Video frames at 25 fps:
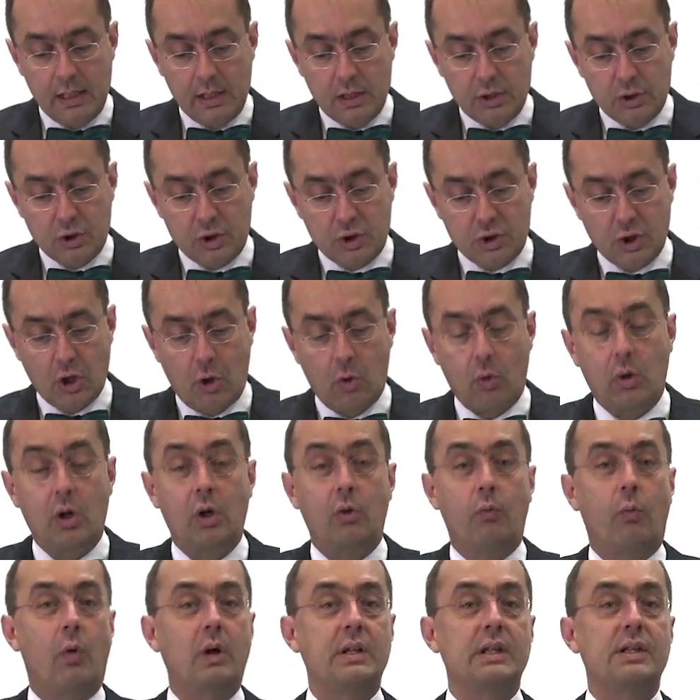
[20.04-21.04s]
So,
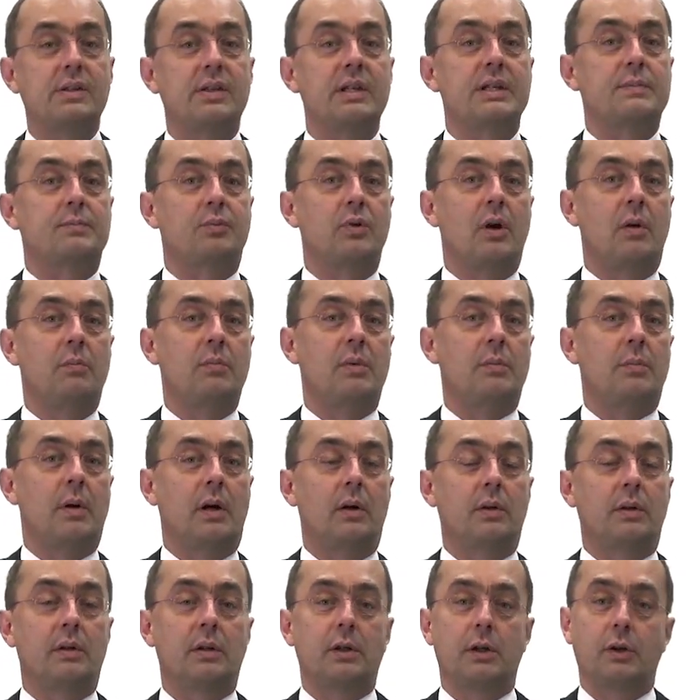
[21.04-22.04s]
what is this problem
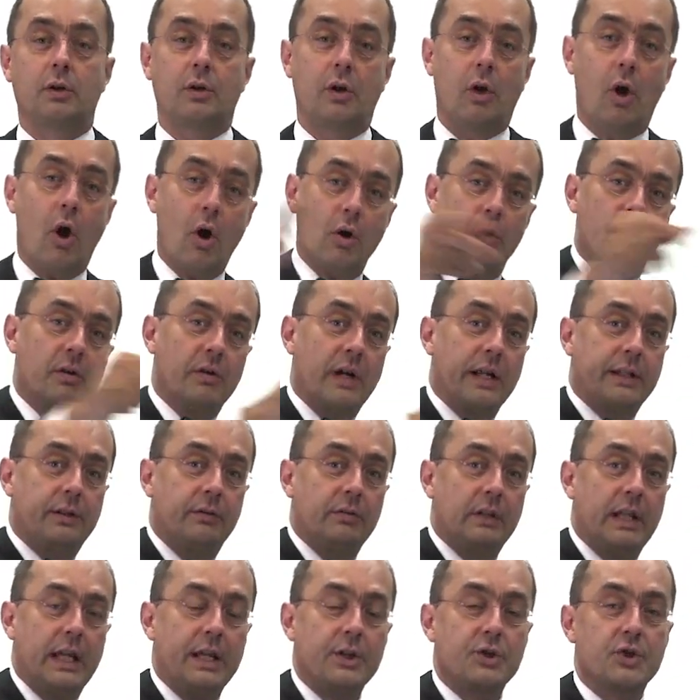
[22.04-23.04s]
about?
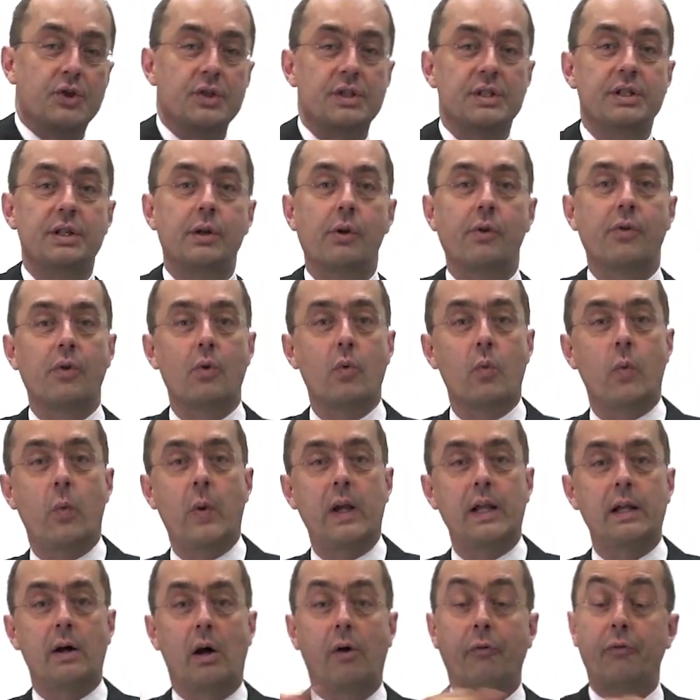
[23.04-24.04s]
Congratulations, you're the
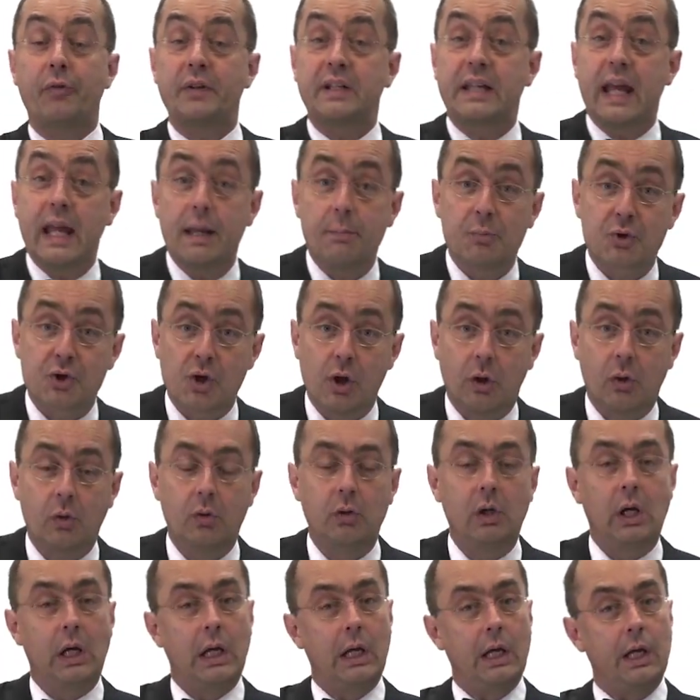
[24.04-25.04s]
winner of a game
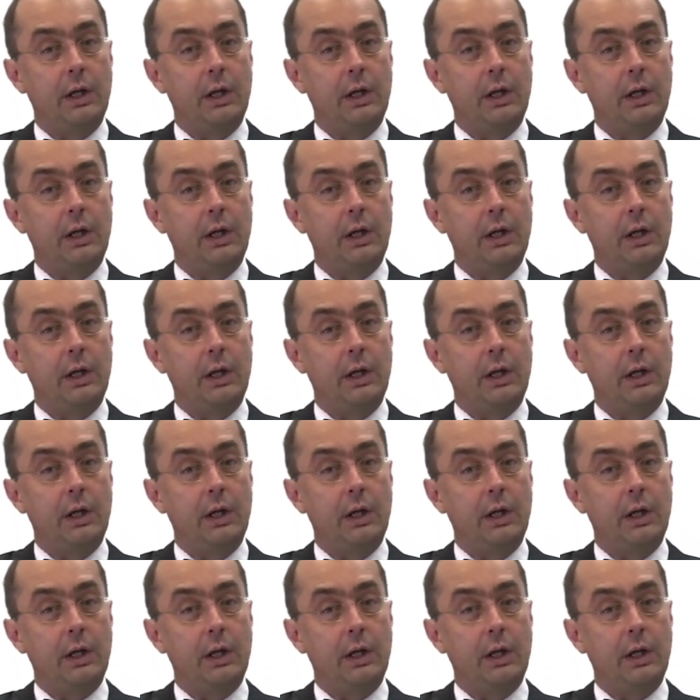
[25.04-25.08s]
show.